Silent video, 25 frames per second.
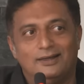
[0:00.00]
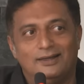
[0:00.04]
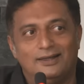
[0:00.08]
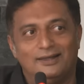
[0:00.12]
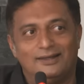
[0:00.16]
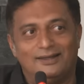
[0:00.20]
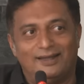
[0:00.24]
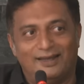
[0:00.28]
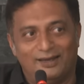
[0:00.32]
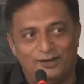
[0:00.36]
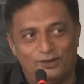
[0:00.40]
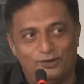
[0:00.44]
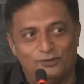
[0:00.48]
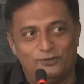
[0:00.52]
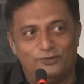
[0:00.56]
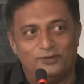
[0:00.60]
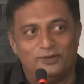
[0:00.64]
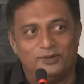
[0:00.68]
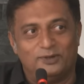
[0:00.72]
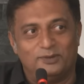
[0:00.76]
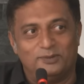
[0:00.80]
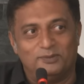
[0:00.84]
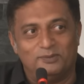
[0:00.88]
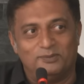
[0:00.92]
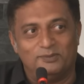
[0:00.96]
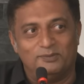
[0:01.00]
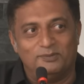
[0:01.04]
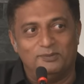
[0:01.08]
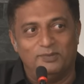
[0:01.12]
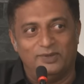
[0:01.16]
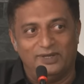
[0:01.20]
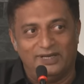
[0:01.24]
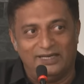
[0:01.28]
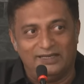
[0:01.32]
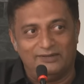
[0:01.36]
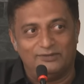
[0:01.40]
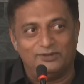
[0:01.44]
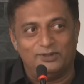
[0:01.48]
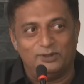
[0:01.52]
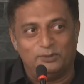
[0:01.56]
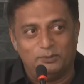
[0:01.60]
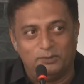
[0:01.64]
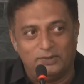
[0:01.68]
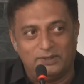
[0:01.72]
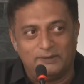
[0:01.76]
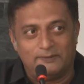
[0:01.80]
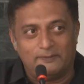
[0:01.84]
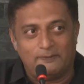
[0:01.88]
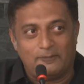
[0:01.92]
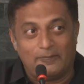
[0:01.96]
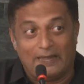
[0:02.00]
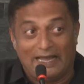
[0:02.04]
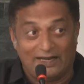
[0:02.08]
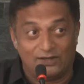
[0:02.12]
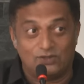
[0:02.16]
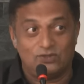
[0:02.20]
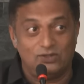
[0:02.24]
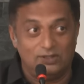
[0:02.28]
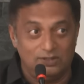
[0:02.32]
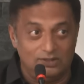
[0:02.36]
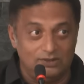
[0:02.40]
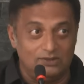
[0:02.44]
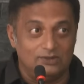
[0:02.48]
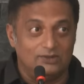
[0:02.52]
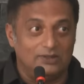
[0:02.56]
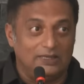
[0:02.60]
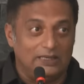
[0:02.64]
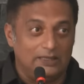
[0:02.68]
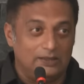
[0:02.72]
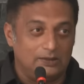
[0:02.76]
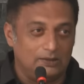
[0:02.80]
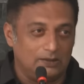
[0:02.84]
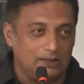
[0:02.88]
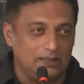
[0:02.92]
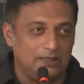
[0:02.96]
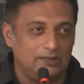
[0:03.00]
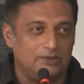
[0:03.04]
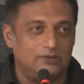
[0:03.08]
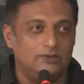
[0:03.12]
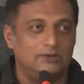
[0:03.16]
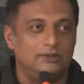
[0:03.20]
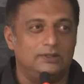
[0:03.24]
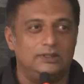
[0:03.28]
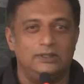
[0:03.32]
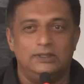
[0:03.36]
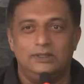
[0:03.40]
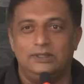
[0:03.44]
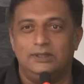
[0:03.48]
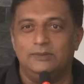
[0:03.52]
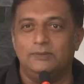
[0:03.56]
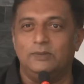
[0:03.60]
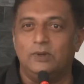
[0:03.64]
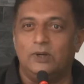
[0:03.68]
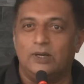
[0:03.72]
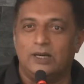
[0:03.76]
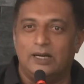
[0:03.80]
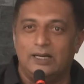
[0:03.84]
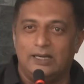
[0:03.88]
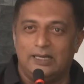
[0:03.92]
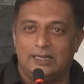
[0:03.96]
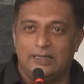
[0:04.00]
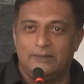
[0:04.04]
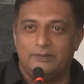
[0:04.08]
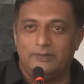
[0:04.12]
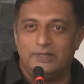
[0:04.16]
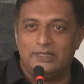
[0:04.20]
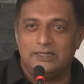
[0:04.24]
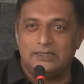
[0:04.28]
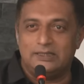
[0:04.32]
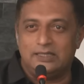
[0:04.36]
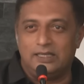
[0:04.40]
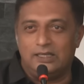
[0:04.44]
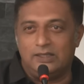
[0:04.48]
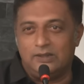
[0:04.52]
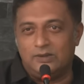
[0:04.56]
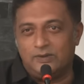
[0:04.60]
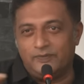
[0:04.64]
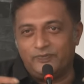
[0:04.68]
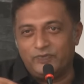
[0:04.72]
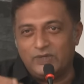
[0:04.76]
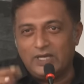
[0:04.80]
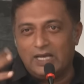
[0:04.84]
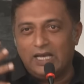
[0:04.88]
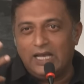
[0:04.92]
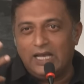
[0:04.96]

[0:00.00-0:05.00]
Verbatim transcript: And thank you for bearing with me. Actually, you know, I thought I should read the book and come and say no.